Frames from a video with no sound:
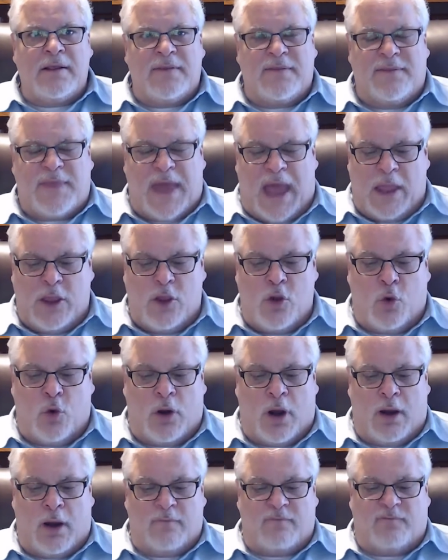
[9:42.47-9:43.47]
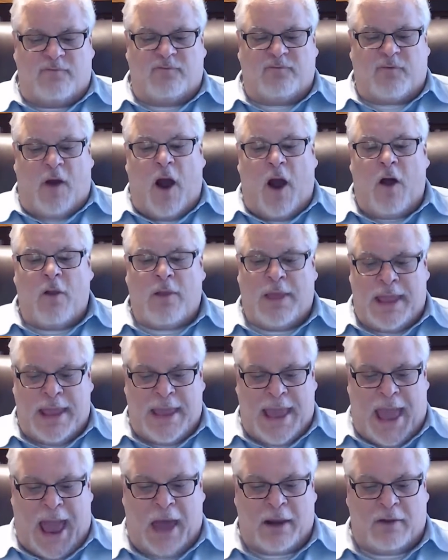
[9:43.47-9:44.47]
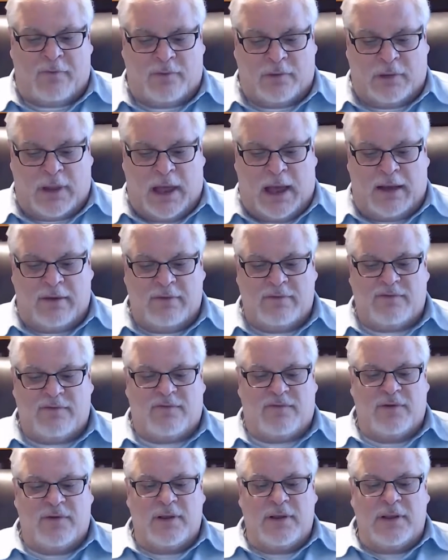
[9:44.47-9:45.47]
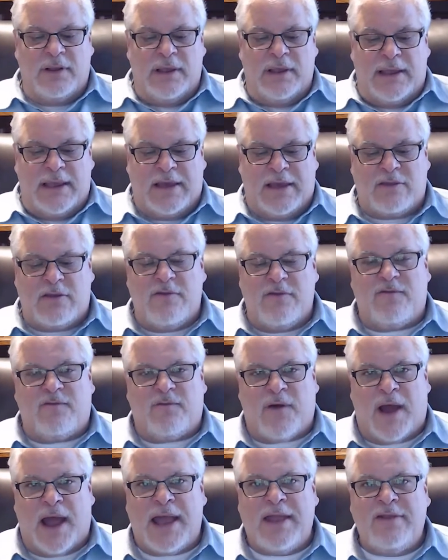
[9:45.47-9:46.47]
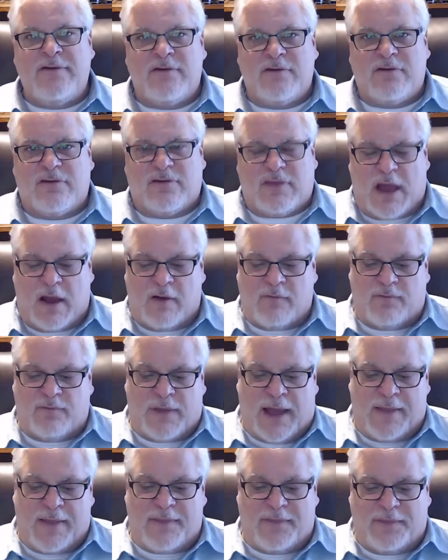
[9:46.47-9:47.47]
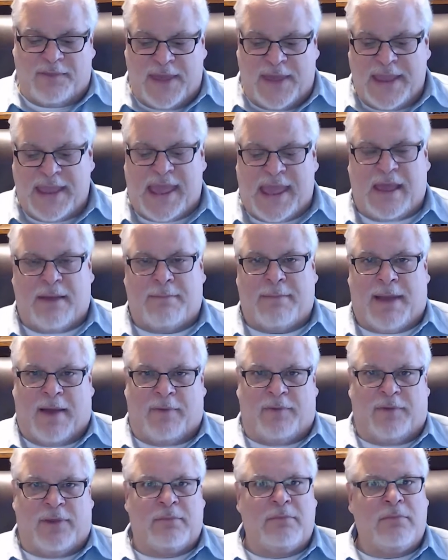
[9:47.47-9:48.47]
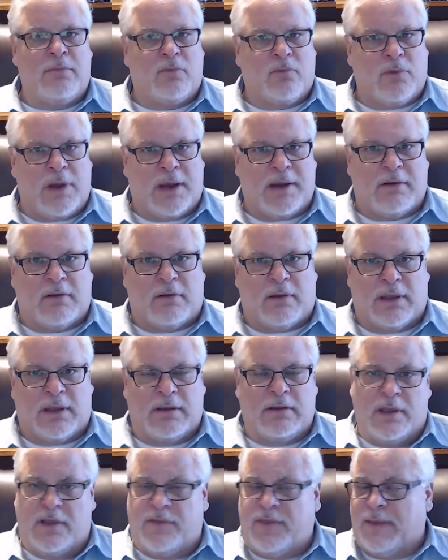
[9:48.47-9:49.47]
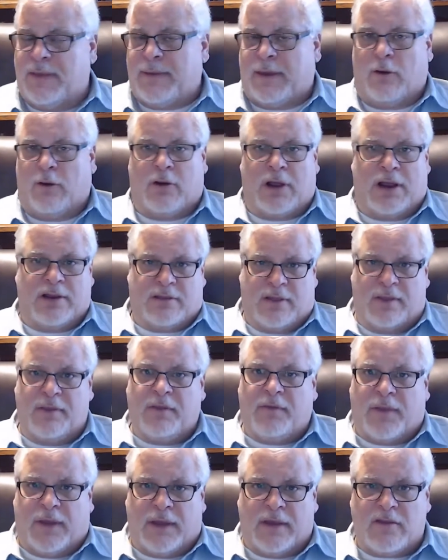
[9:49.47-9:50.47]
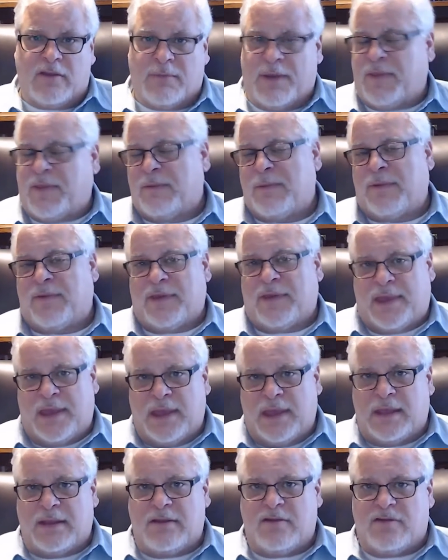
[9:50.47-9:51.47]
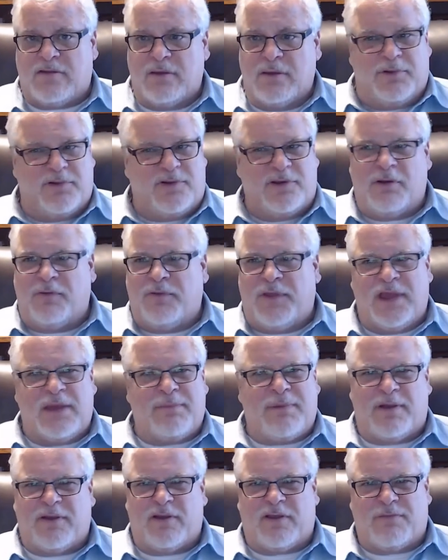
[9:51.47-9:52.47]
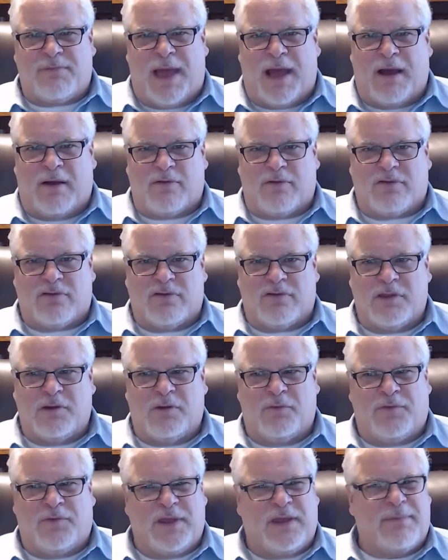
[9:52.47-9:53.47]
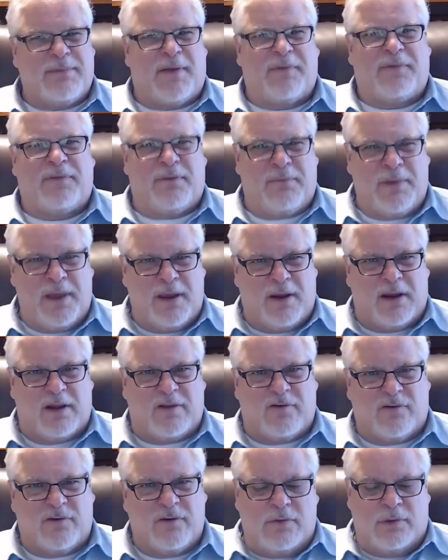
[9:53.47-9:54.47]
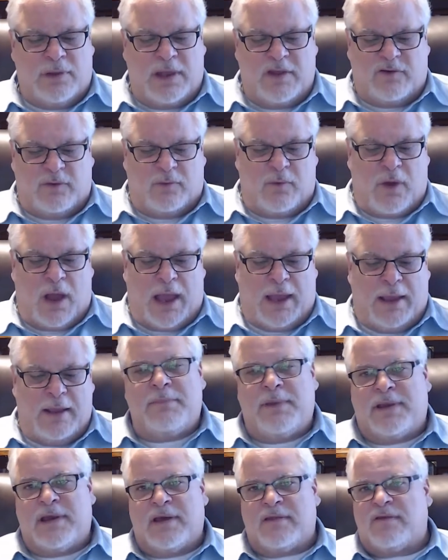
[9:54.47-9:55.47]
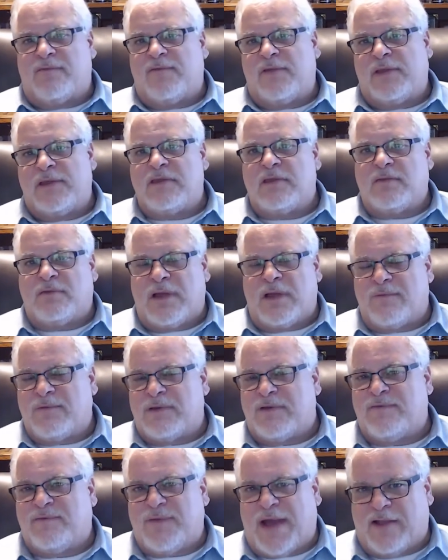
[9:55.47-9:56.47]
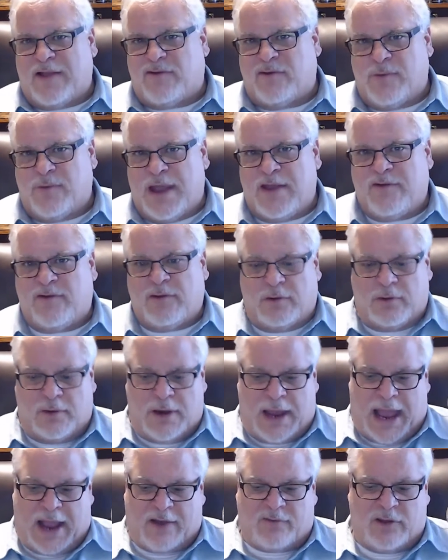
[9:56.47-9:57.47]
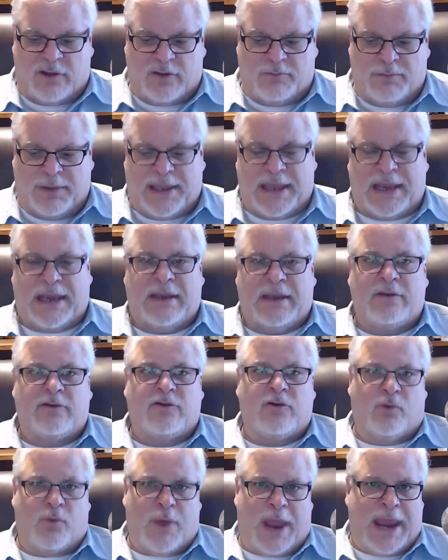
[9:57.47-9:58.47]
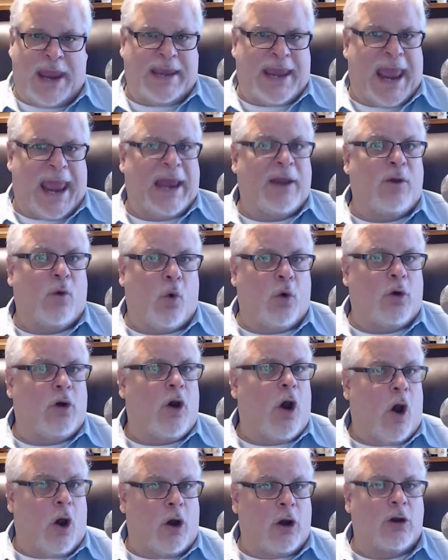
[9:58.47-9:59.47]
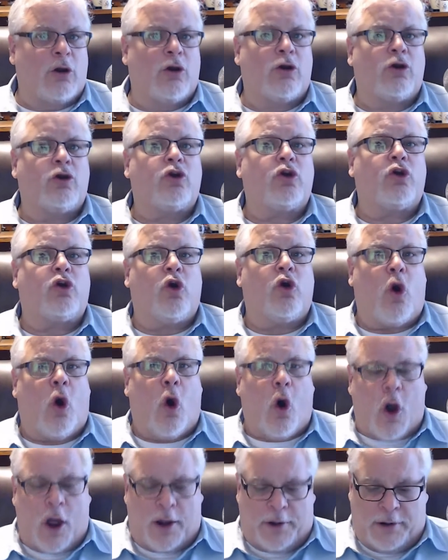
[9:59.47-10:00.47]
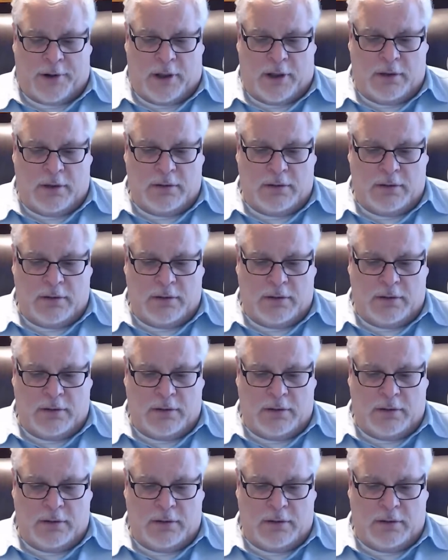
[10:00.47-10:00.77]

that you are falling out of love is you find yourself not thinking about them regularly. You think about all kinds of other things. You may think about the kids, but you don't think about your spouse. You don't think about the marriage, the relationship. Why? Because the feelings of love and infatuation are actually beginning to wane and or are gone.